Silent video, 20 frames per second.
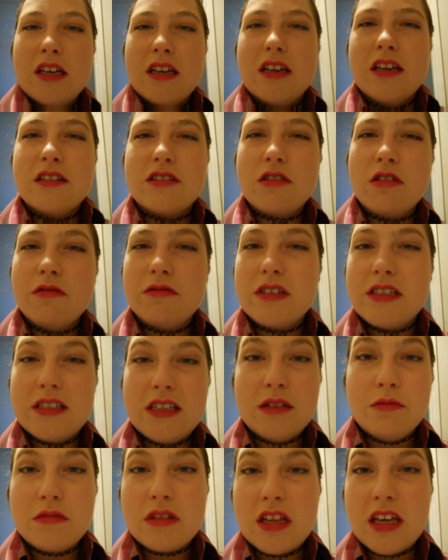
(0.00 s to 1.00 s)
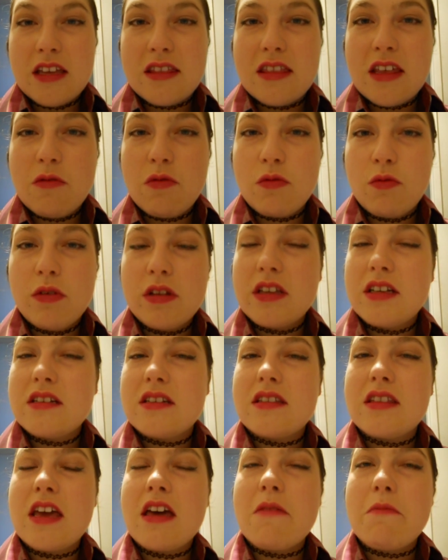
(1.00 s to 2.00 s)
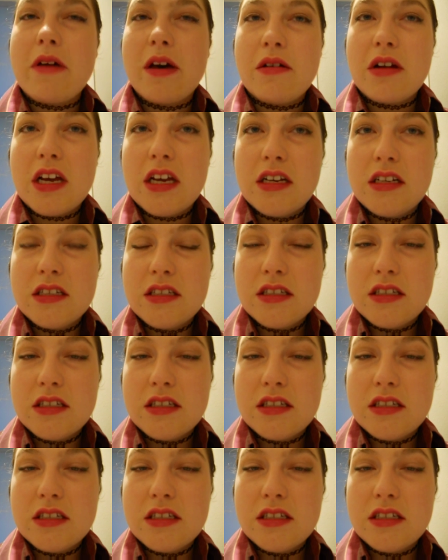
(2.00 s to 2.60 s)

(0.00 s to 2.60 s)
it's always seemed like they were willing to think about it.